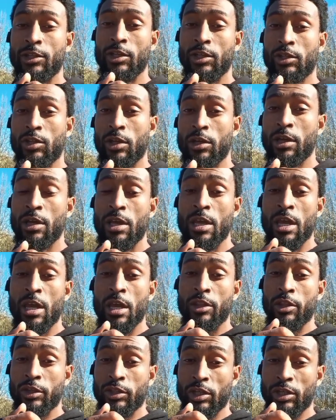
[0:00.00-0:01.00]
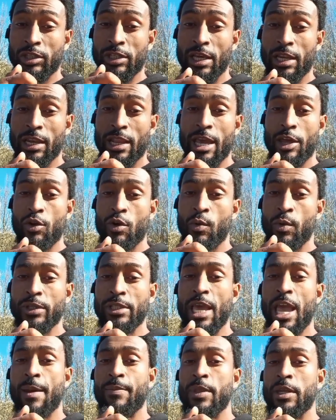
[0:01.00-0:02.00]
Just to shed light on
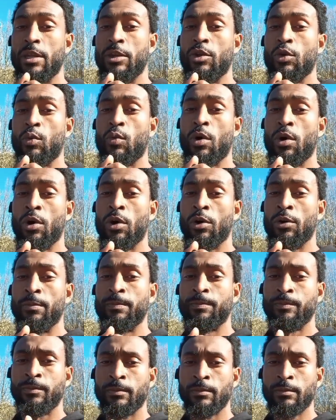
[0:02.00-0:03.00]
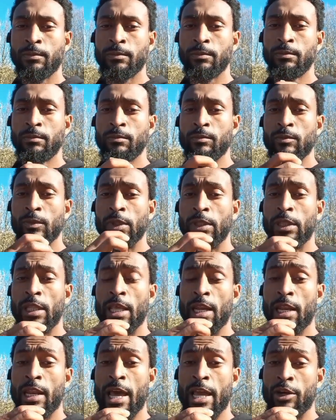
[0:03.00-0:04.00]
what's happening in the world and
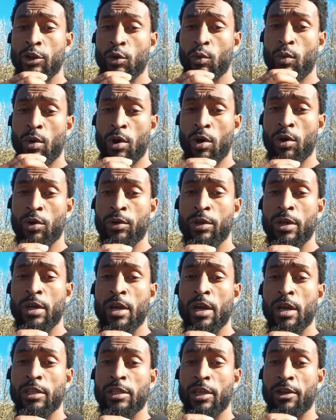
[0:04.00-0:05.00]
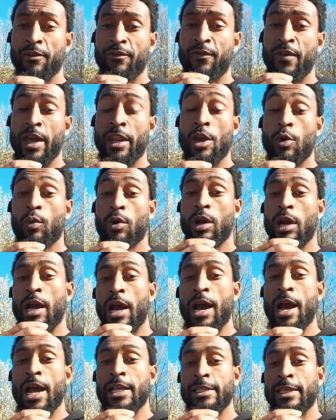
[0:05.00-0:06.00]
enlighten the world to the fact that we're
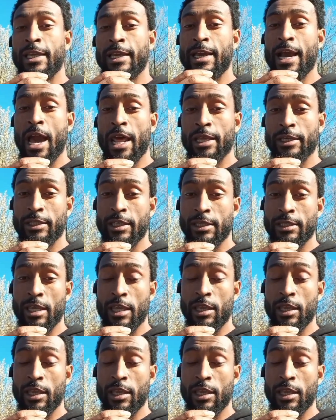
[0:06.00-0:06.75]
gods and goddesses,